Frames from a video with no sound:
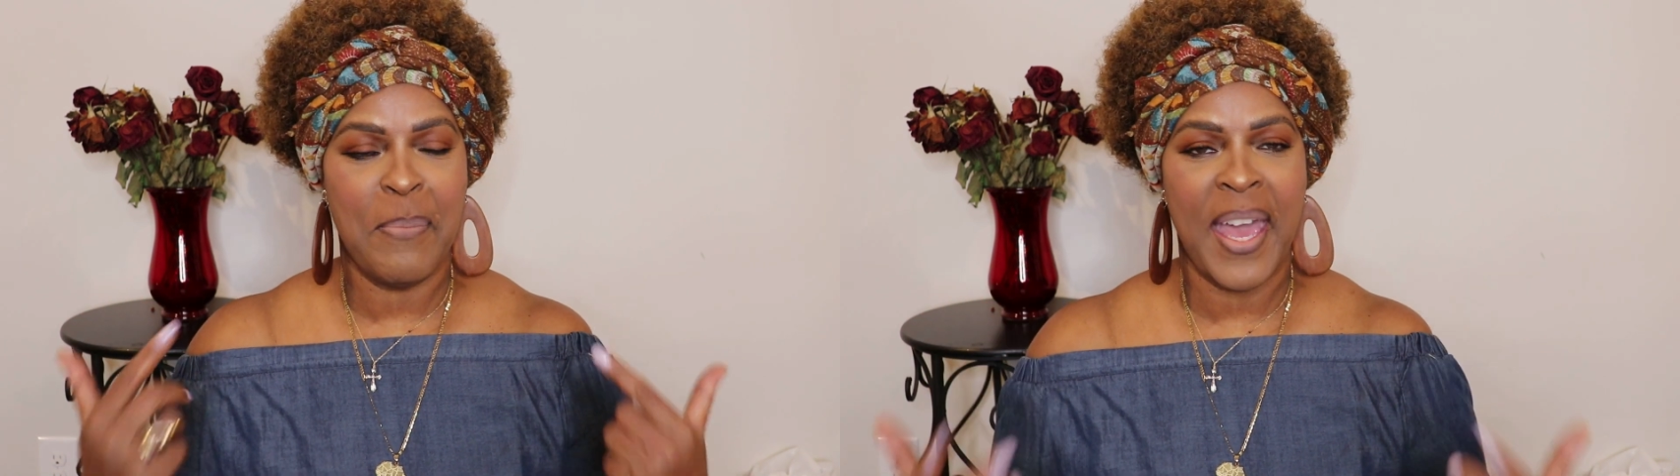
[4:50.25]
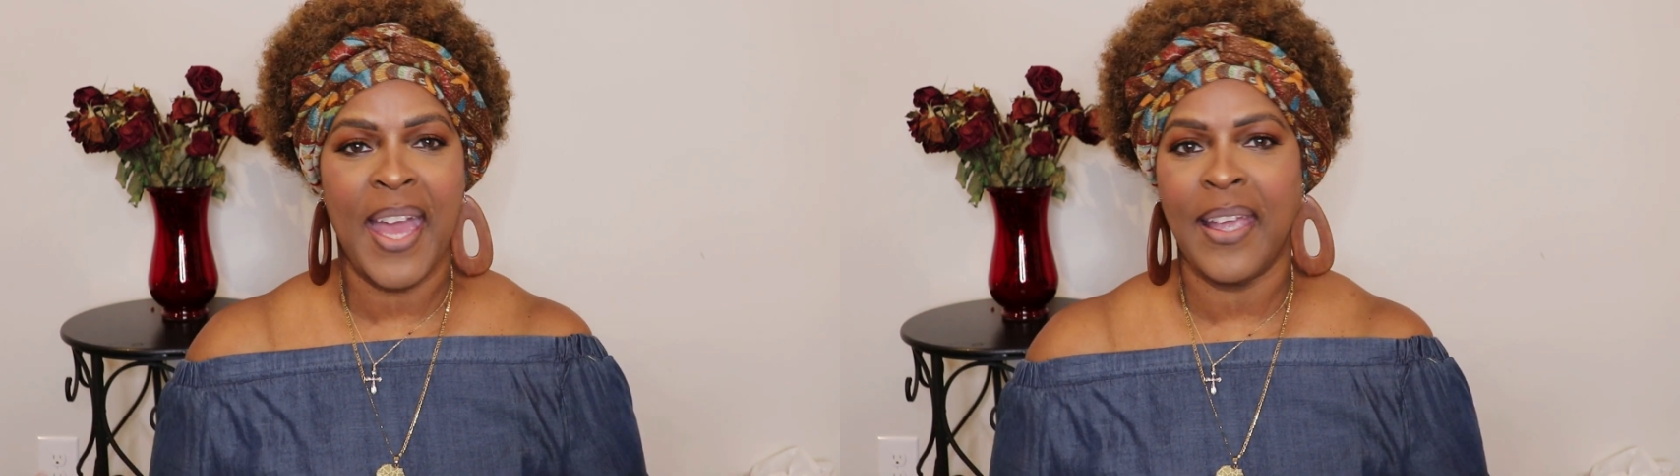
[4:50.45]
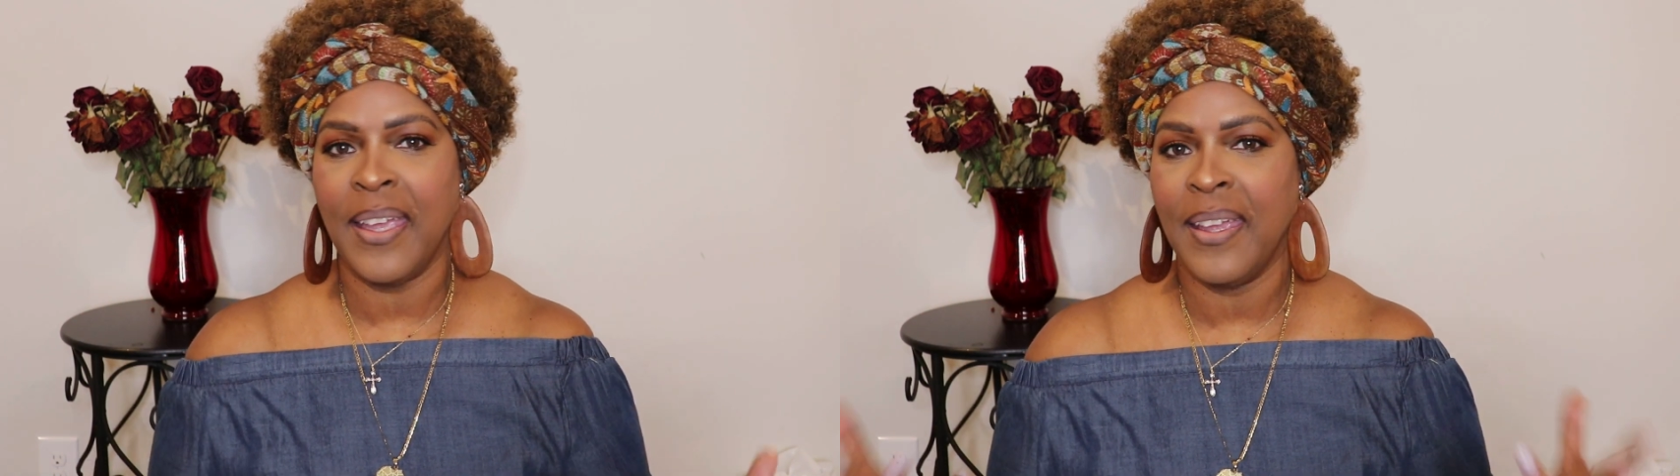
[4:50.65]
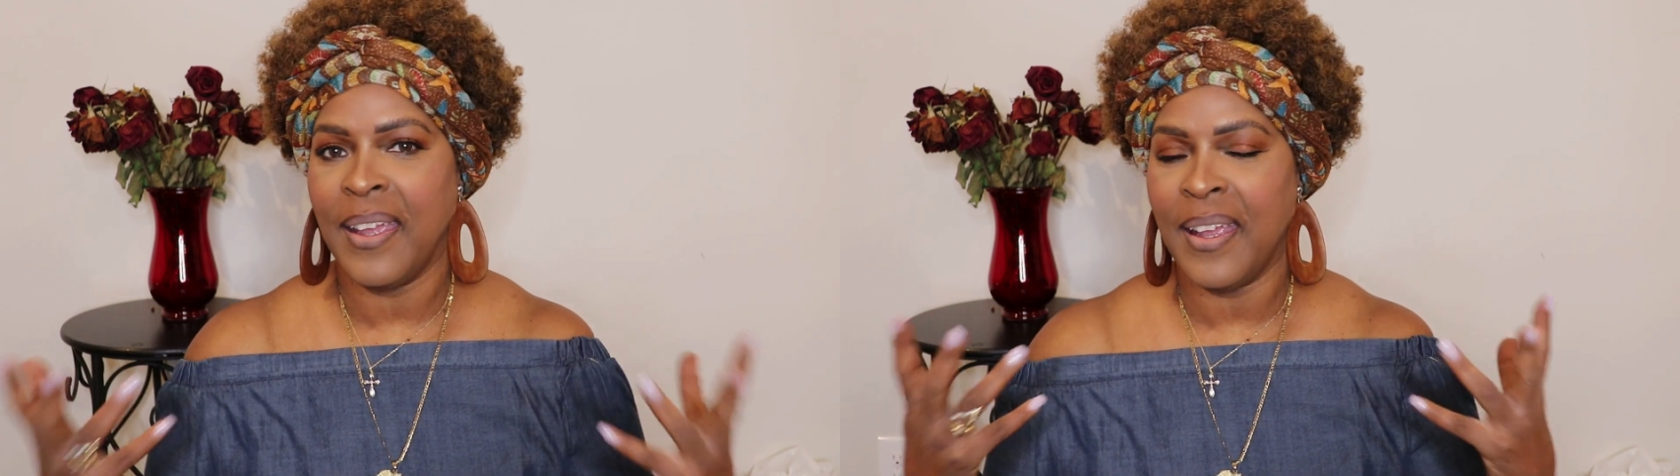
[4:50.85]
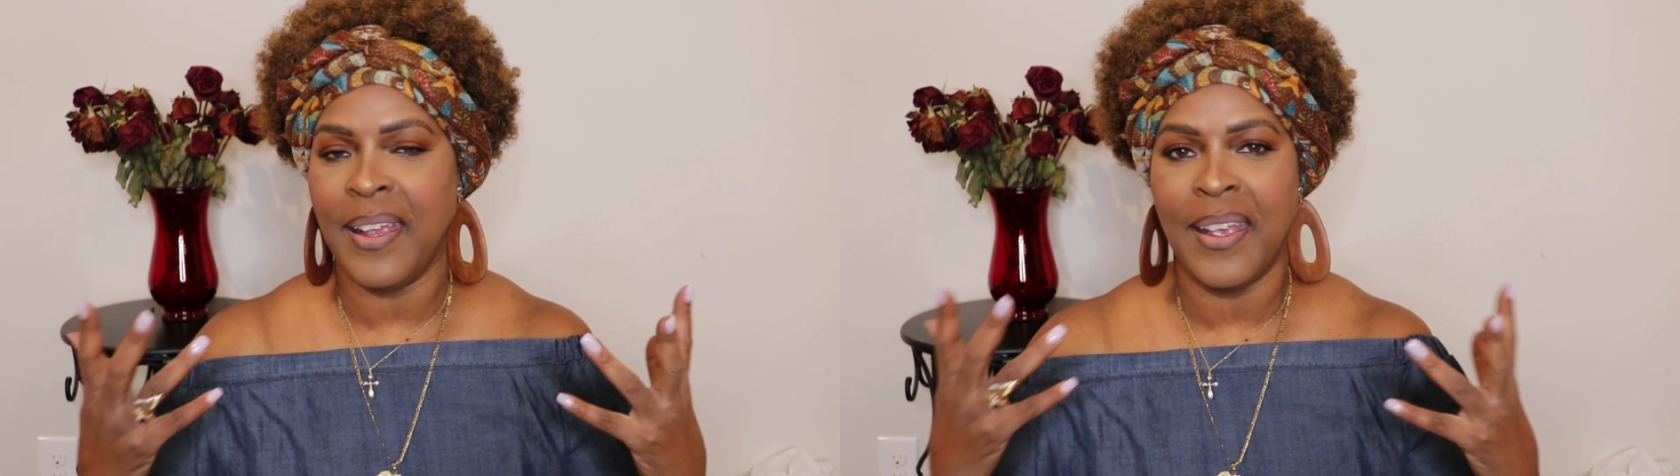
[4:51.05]
back
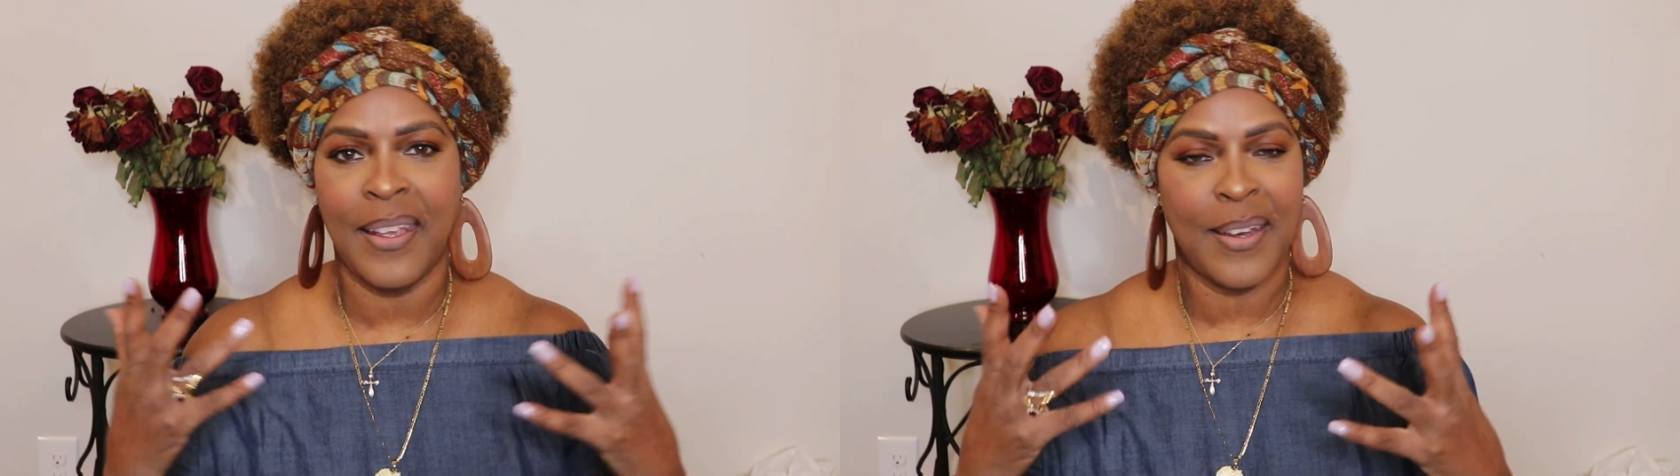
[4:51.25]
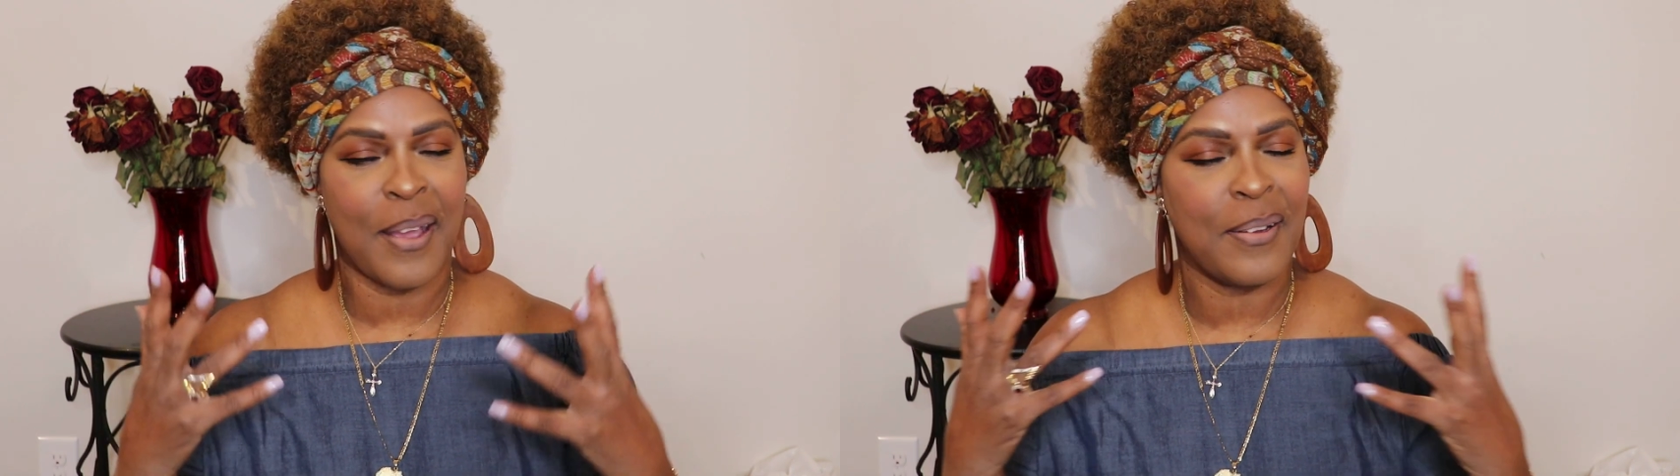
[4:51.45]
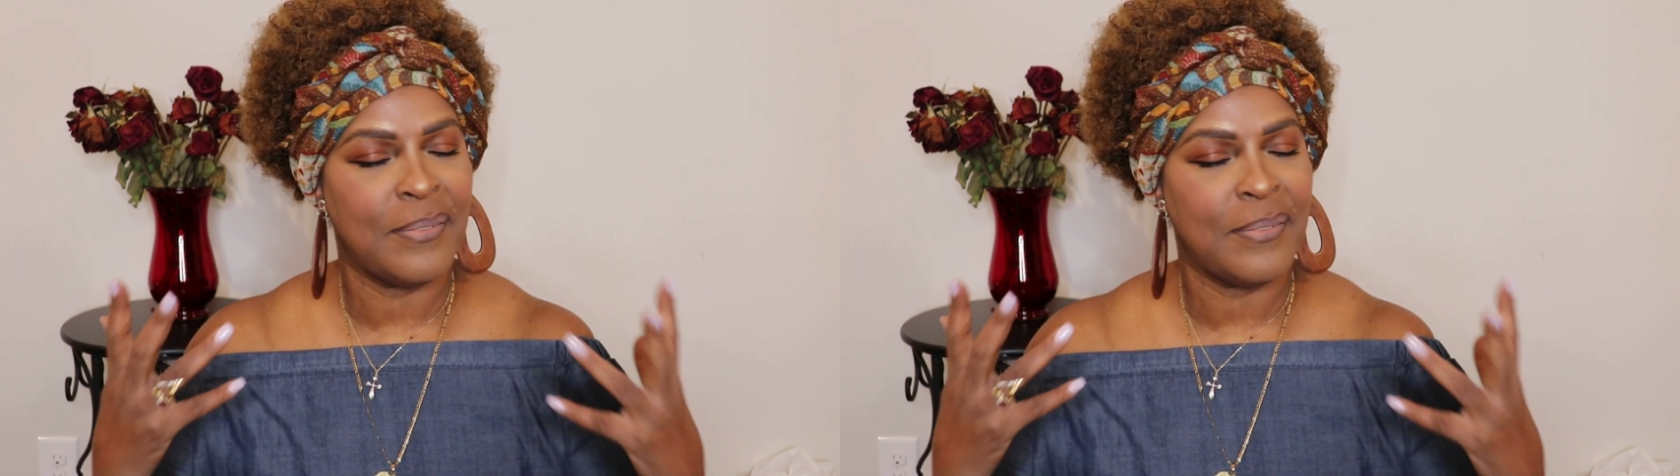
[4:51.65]
and